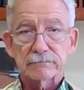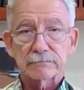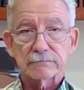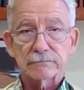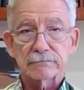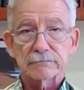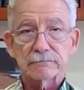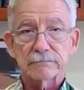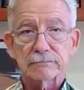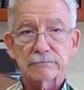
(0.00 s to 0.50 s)

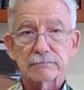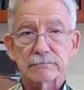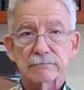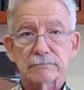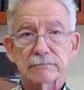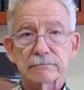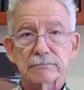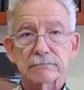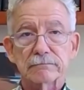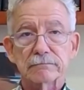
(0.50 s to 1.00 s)

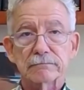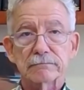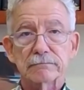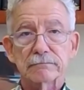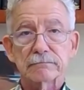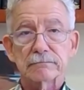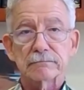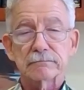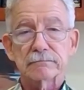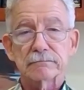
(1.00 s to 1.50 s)

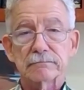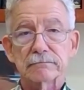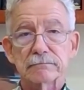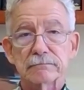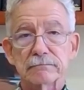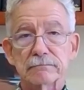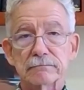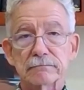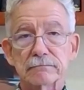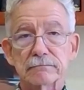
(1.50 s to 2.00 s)

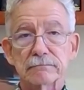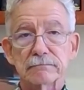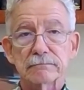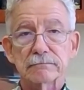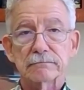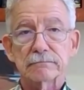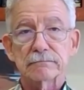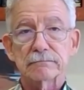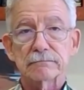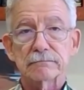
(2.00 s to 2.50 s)

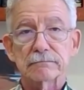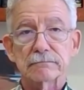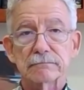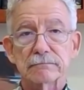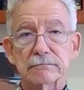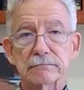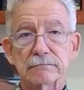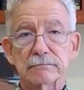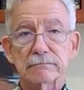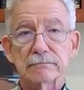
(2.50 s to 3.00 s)

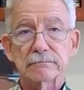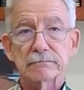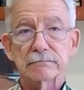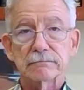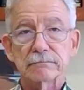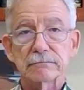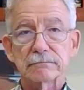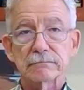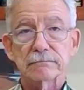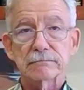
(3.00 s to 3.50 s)

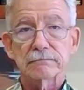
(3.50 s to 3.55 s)
The person shown says nothing.